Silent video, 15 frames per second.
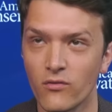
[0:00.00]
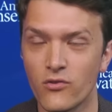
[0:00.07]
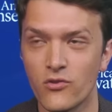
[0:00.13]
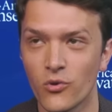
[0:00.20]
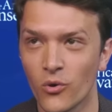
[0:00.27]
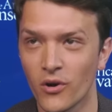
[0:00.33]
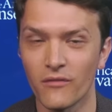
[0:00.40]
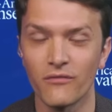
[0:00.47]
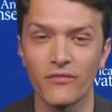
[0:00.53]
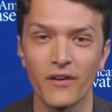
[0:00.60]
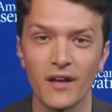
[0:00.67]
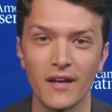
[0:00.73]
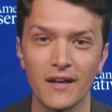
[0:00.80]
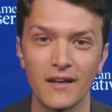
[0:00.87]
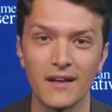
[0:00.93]
sort of
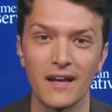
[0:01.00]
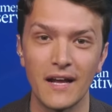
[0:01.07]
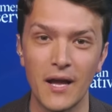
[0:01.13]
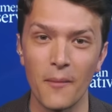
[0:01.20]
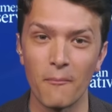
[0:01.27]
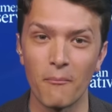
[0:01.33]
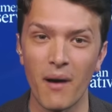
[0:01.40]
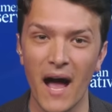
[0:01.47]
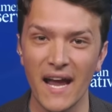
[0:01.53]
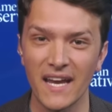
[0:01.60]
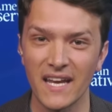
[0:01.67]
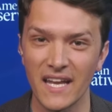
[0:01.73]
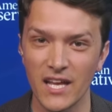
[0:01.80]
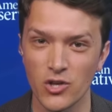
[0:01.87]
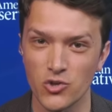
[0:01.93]

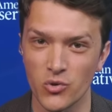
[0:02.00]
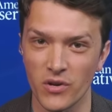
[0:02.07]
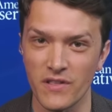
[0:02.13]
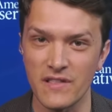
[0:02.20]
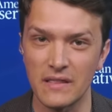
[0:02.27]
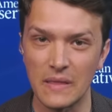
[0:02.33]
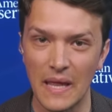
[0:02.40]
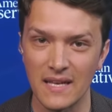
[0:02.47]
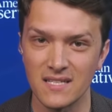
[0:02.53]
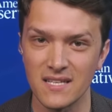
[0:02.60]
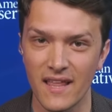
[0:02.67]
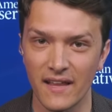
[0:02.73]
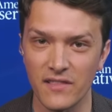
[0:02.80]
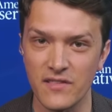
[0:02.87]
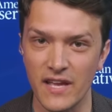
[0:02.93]
combined interests led to
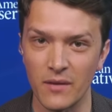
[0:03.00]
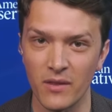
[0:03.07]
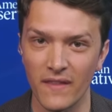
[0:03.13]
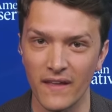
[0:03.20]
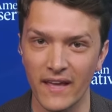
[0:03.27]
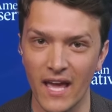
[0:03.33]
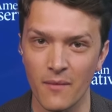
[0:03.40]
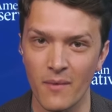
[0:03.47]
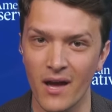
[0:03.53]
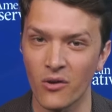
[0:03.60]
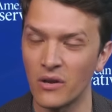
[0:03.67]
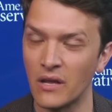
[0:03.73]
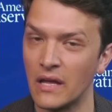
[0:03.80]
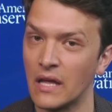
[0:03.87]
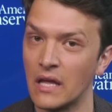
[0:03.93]
that statement that came
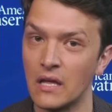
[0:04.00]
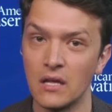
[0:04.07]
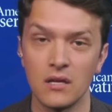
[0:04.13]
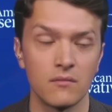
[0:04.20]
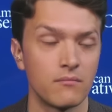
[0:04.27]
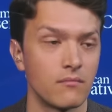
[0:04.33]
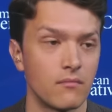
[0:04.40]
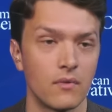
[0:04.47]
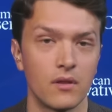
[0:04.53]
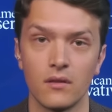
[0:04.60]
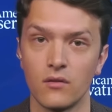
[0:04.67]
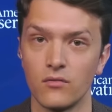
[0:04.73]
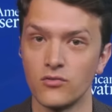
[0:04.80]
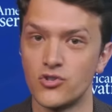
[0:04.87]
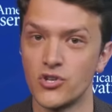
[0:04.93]
out.
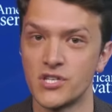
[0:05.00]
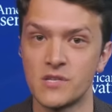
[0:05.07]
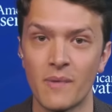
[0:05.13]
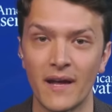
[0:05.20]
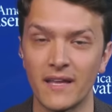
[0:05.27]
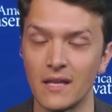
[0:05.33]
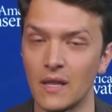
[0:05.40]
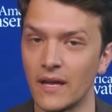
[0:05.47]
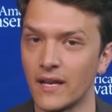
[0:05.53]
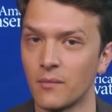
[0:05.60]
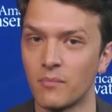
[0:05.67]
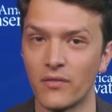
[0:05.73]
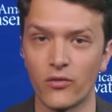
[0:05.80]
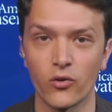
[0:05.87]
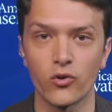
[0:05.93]
Just speculating,
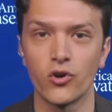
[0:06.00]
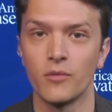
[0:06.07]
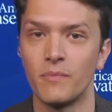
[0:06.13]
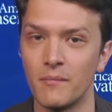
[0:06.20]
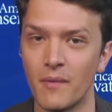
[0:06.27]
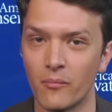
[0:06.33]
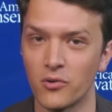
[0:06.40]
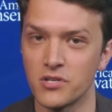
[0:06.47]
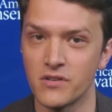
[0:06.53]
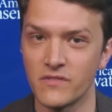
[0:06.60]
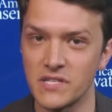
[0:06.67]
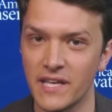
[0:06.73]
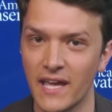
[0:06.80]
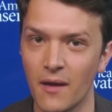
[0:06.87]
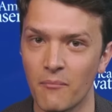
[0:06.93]
but there could be members of
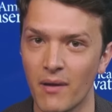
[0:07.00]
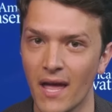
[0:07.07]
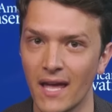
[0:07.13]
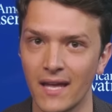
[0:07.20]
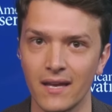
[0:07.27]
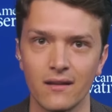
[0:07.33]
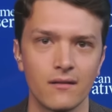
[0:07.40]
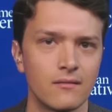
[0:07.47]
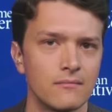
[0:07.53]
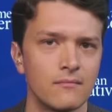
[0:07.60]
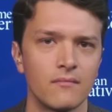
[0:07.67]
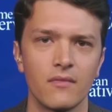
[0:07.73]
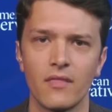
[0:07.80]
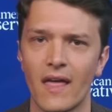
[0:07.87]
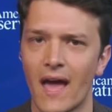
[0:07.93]
his campaign
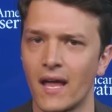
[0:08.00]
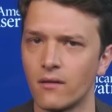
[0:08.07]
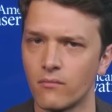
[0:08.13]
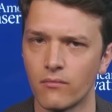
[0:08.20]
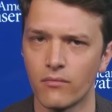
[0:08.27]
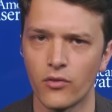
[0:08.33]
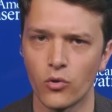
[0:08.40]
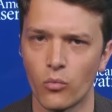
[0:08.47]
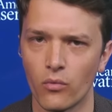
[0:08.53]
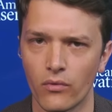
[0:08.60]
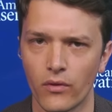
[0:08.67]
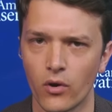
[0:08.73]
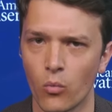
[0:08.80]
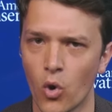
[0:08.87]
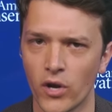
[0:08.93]
that they're
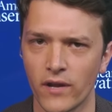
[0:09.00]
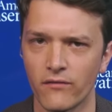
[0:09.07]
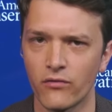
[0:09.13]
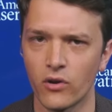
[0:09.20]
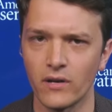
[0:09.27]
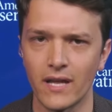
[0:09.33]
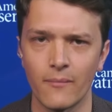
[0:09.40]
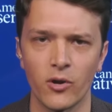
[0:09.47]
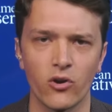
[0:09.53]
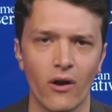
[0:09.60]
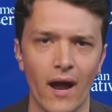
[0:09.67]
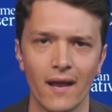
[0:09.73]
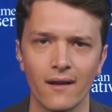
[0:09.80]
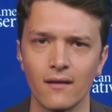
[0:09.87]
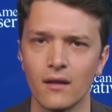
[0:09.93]
they're working for a
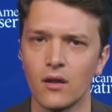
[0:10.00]
Democrat,